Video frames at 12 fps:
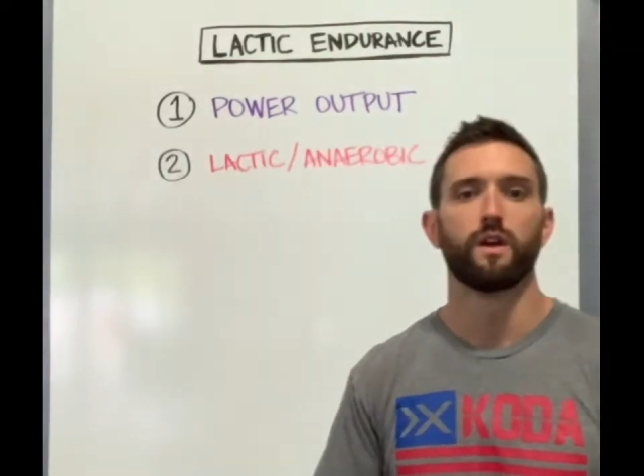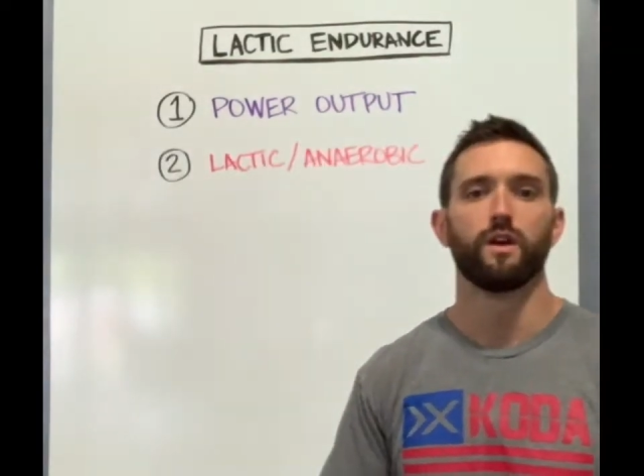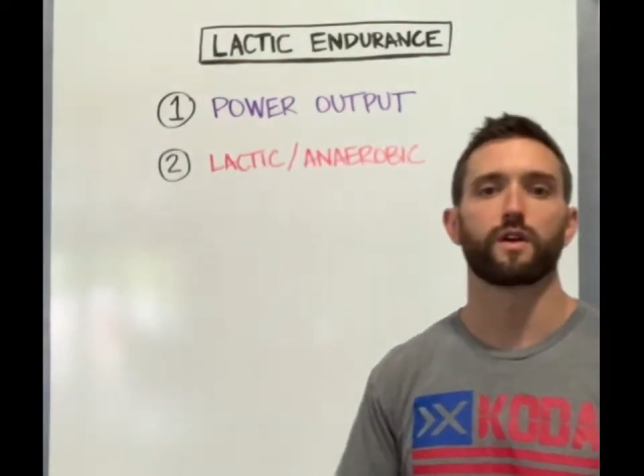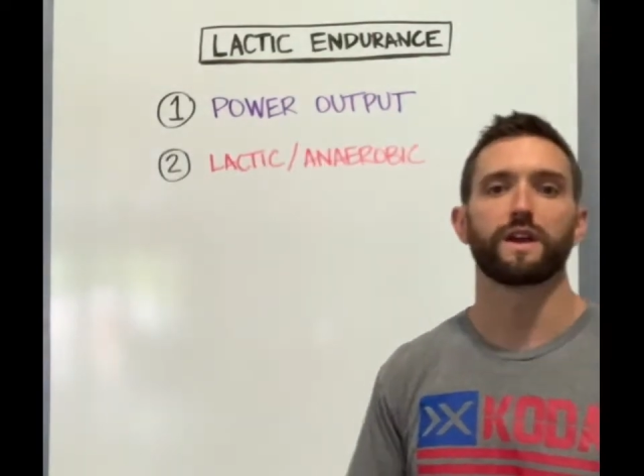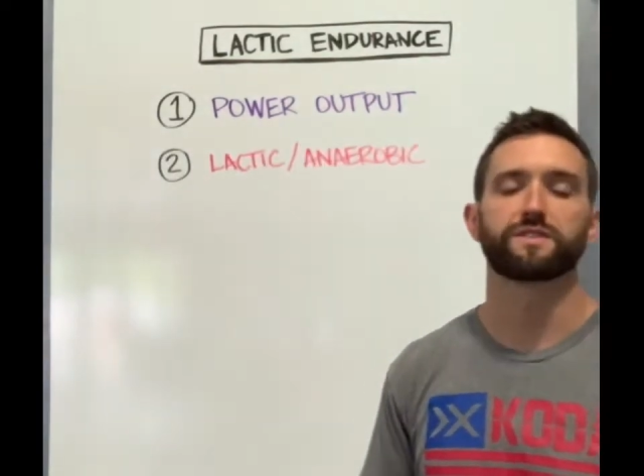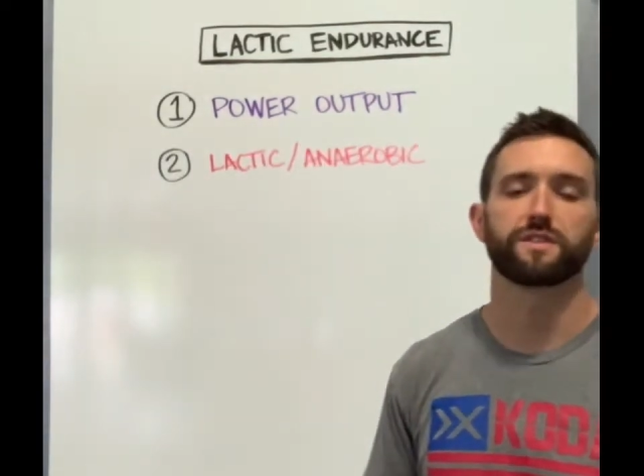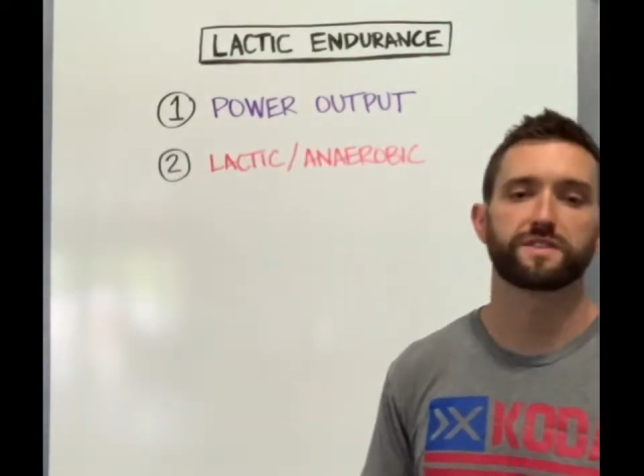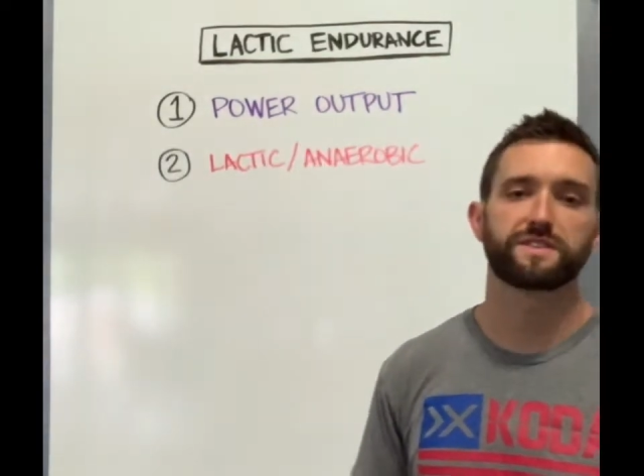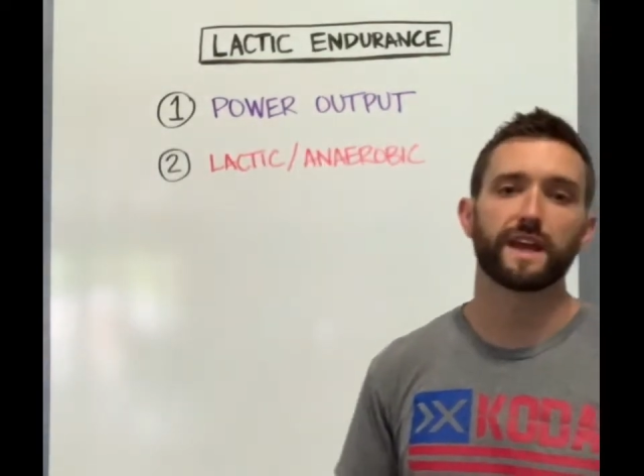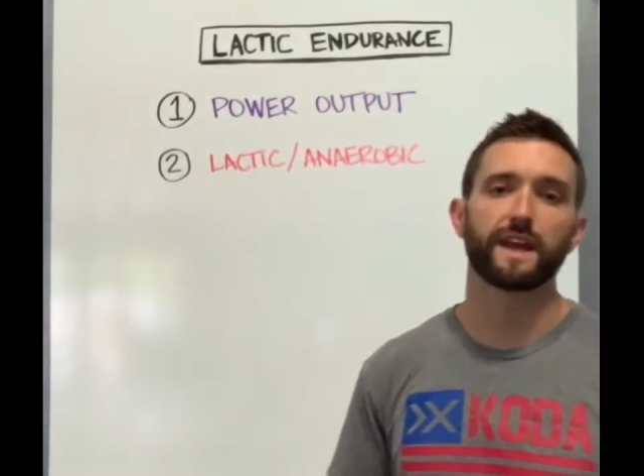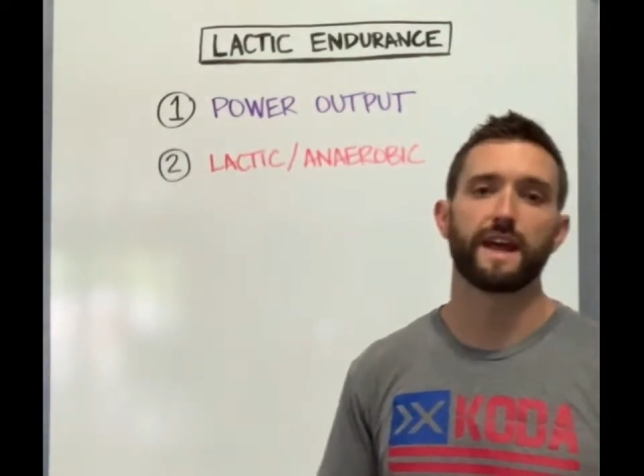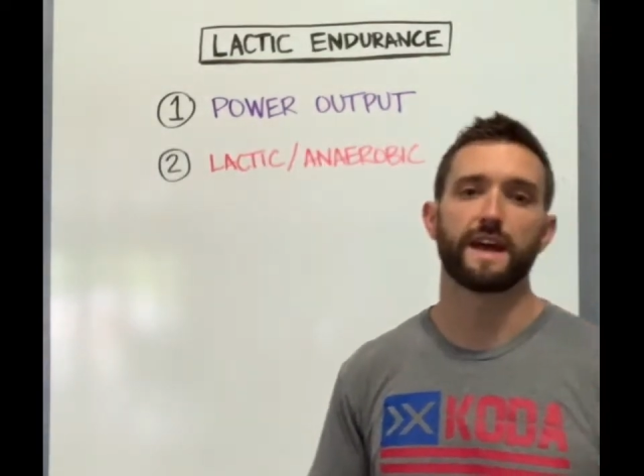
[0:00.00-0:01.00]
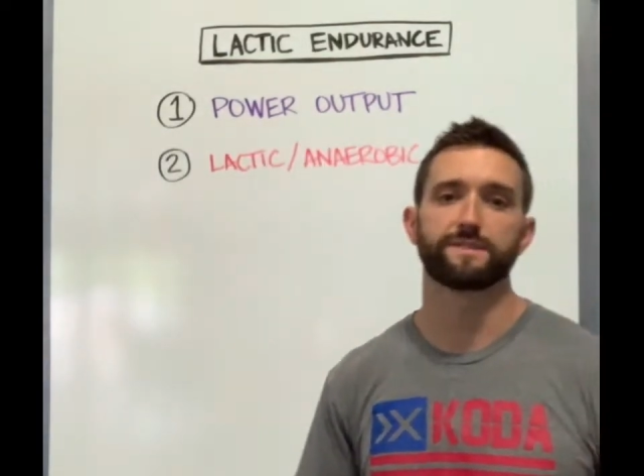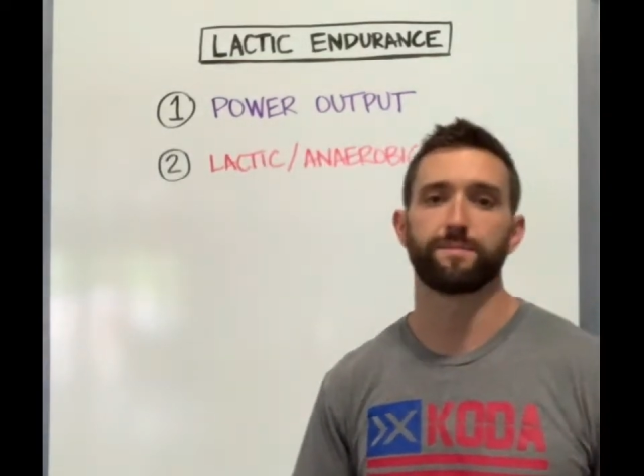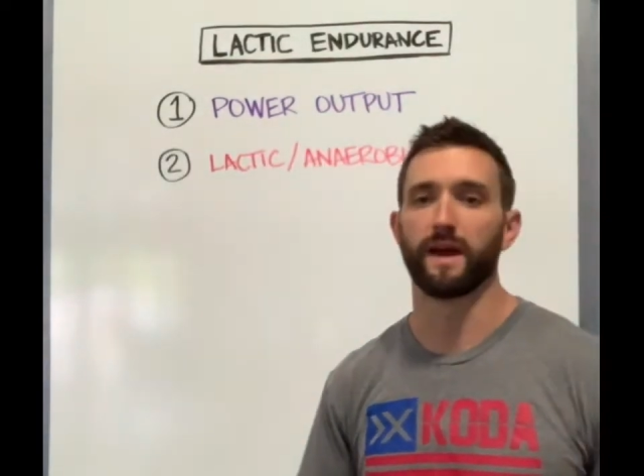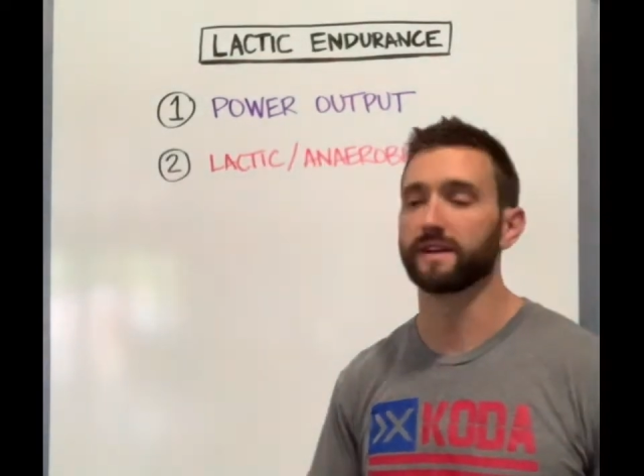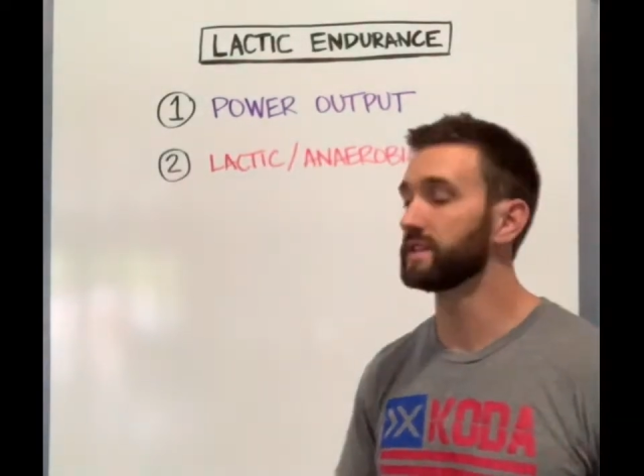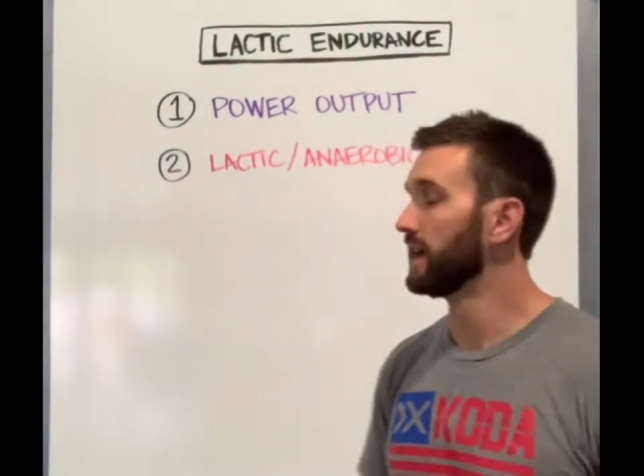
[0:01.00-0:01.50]
Okay, so the second
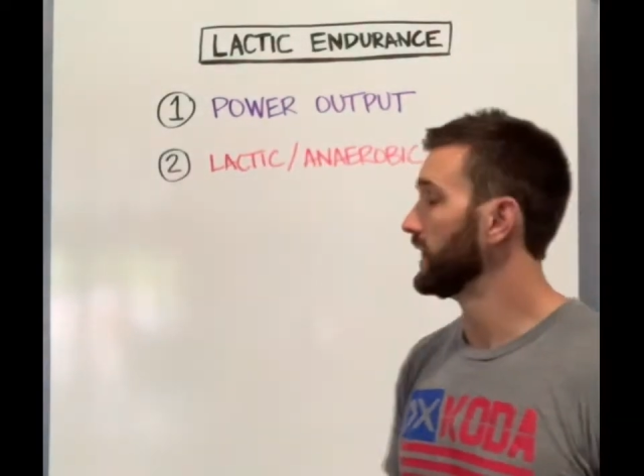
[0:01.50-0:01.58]
aspect